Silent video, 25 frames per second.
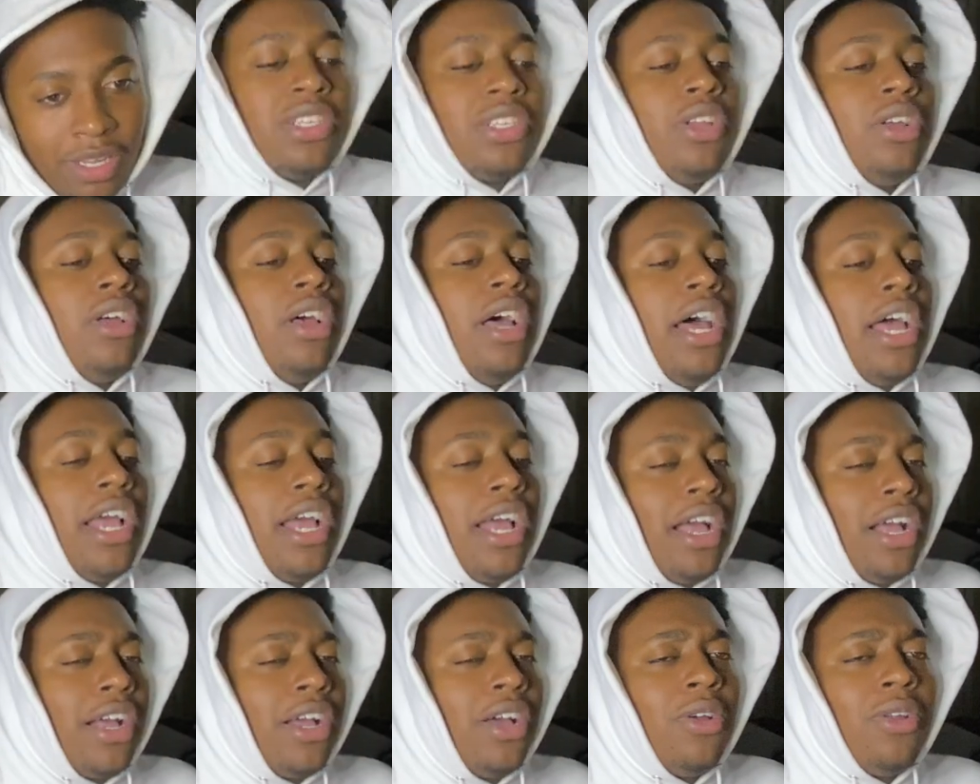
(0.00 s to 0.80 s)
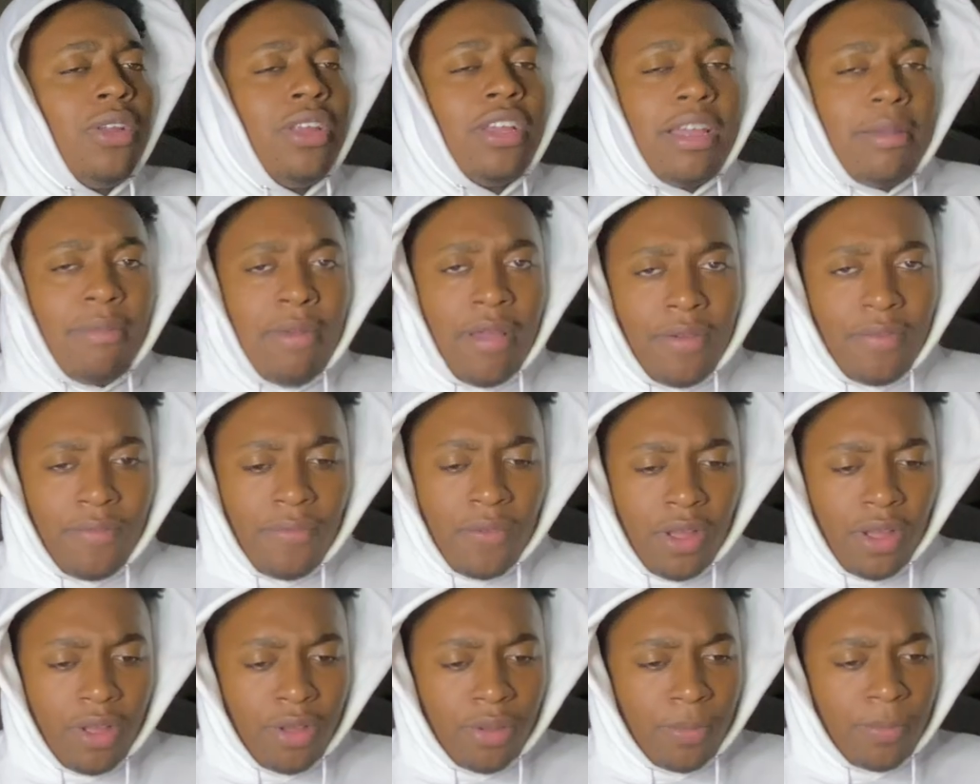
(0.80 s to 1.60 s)
So I, I go look at my
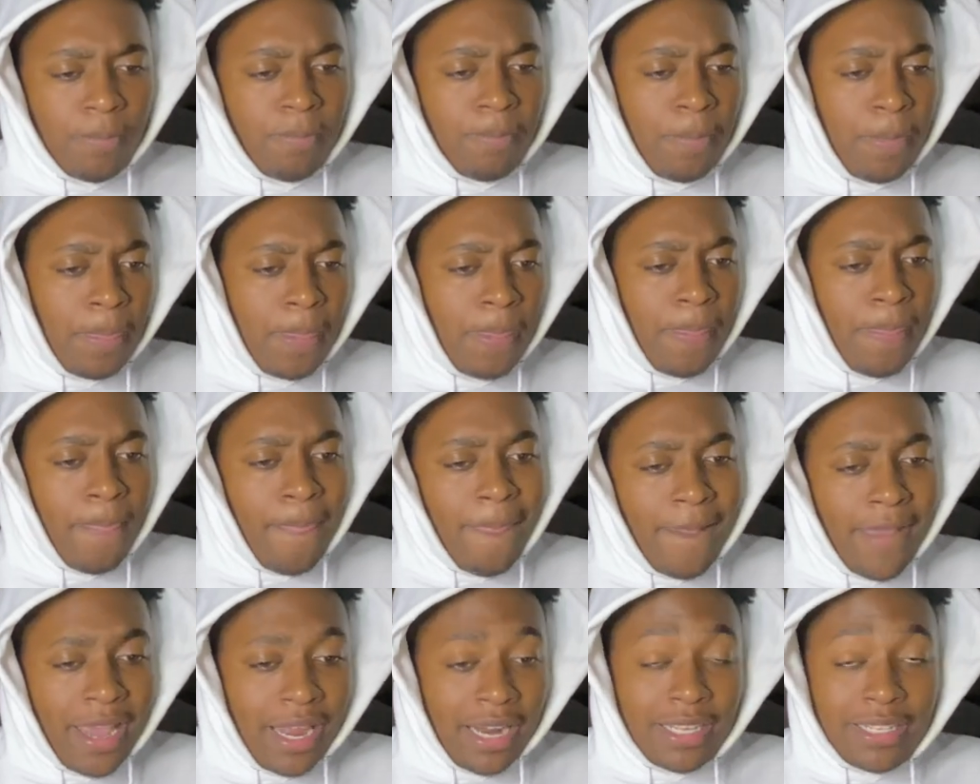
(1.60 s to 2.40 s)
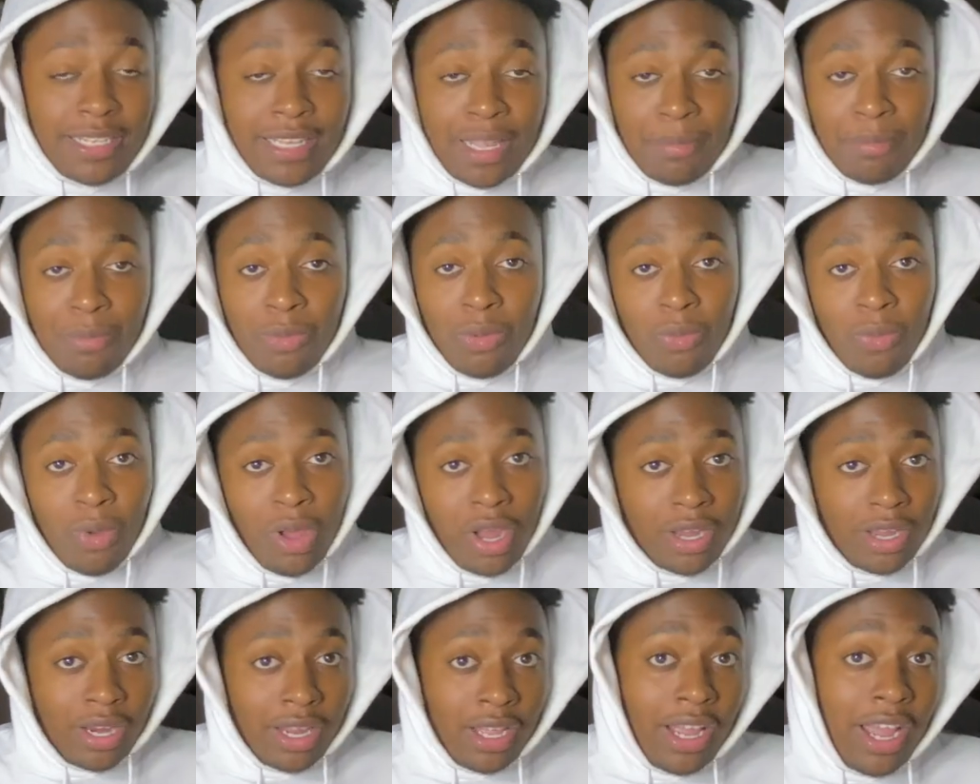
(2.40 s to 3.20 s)
phone and it said
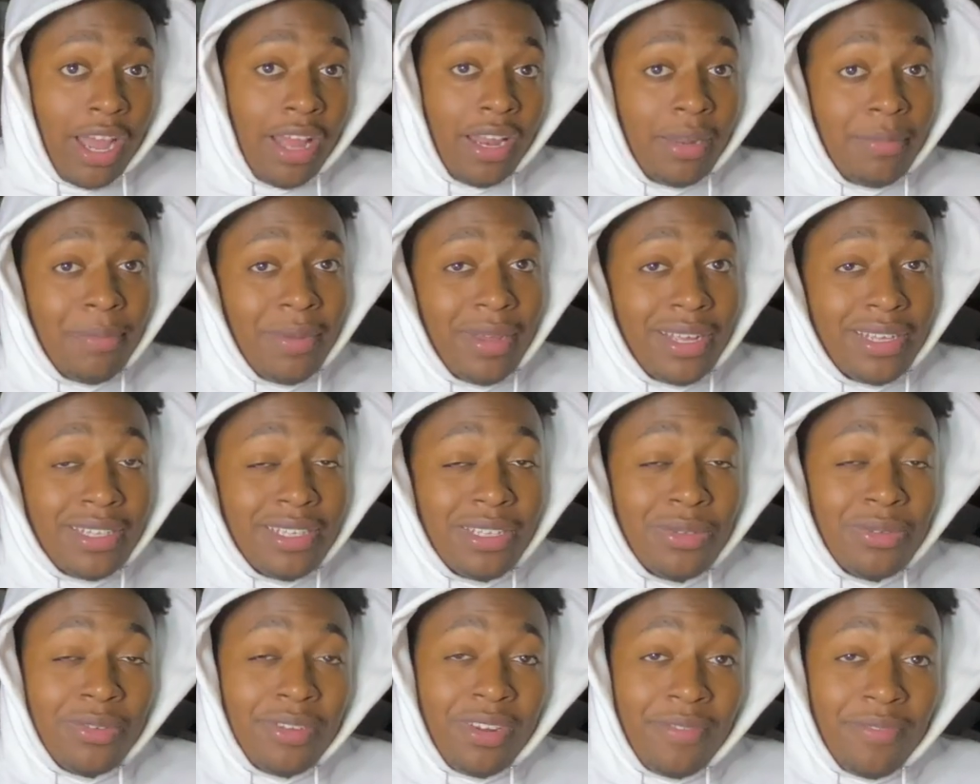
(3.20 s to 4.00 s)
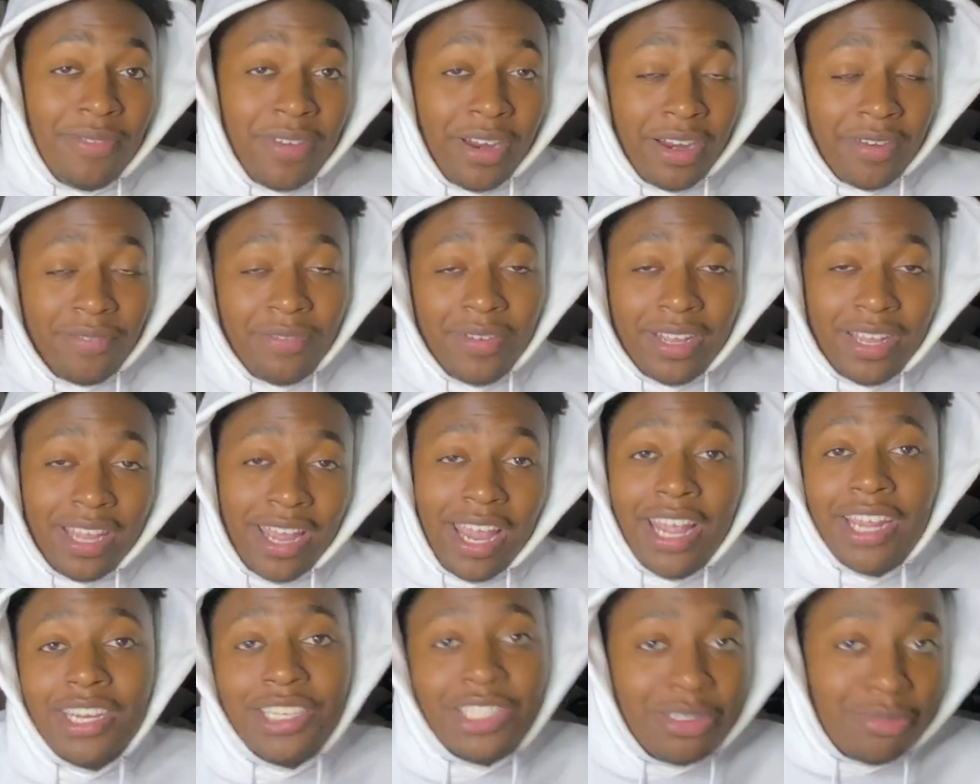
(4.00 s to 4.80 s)
moonwalking in Calabasas with a
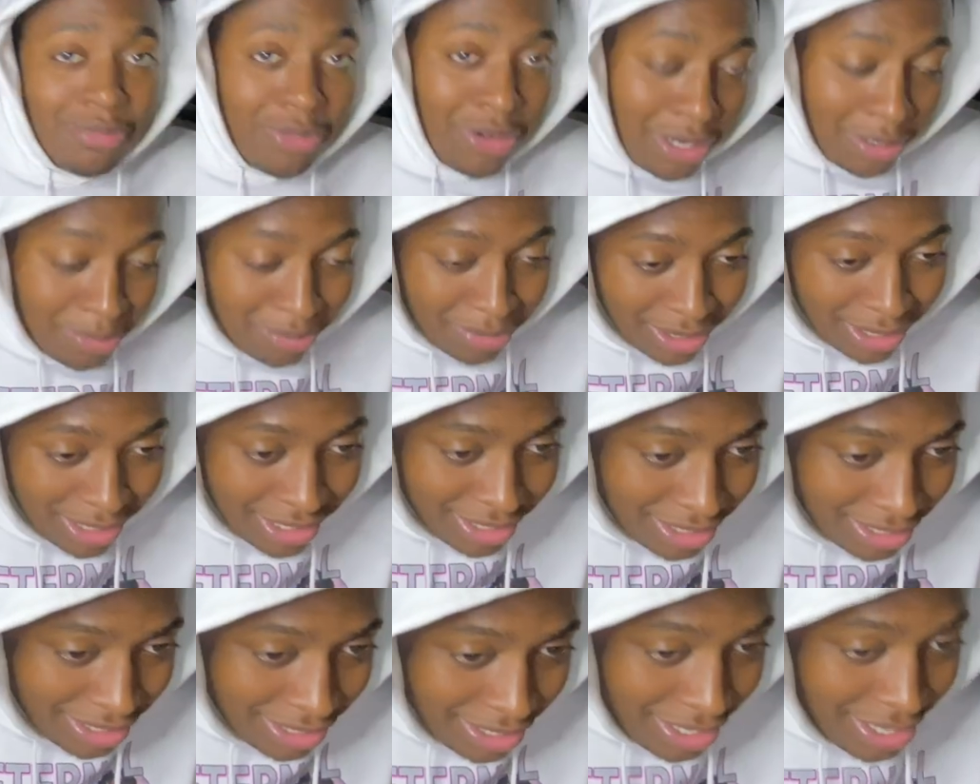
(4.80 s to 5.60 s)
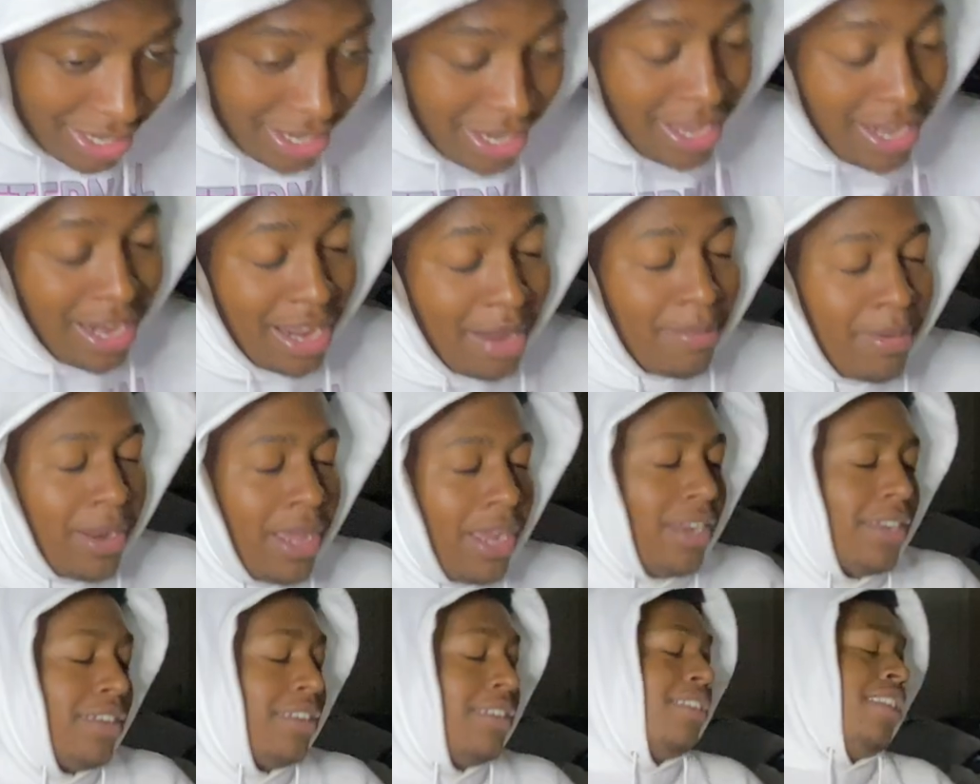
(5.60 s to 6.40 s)
verification mark, bro. And I'm like,